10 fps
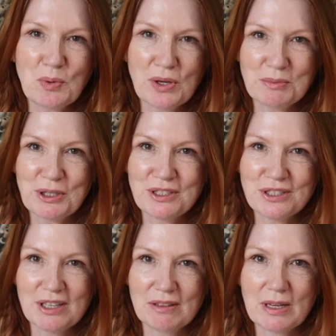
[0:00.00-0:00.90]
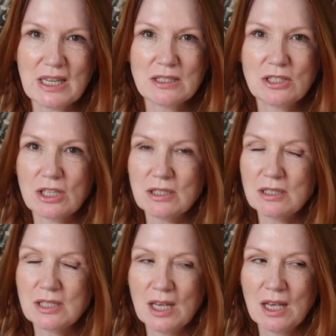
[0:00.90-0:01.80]
what I'm going to do is
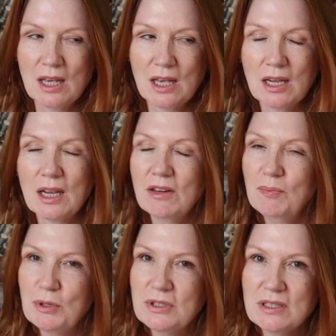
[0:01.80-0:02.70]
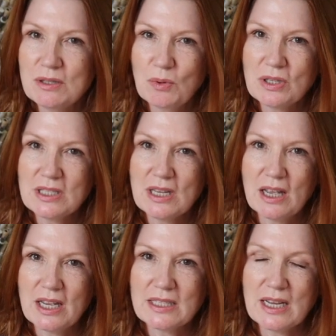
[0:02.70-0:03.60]
just kind of put it to one
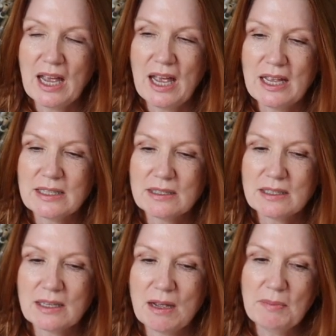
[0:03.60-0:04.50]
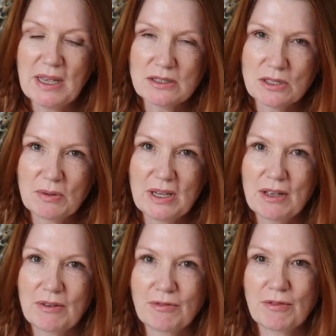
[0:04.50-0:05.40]
side and come back to it
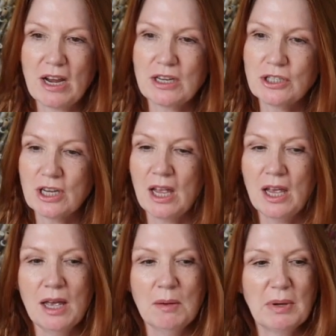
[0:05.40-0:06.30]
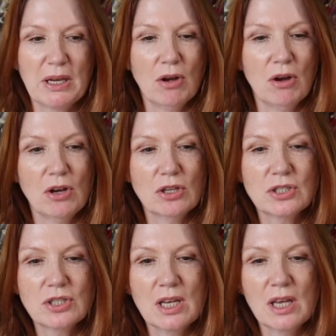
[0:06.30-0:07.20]
afresh,
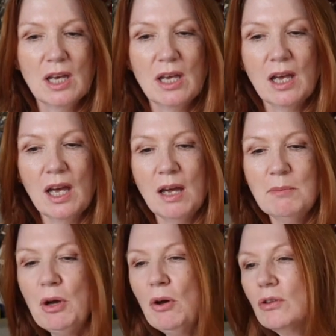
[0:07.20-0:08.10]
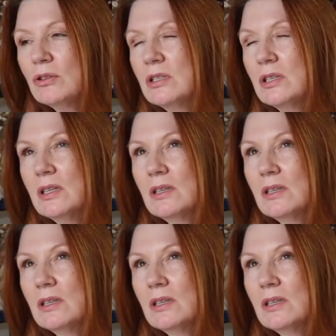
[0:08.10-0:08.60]
because I'm not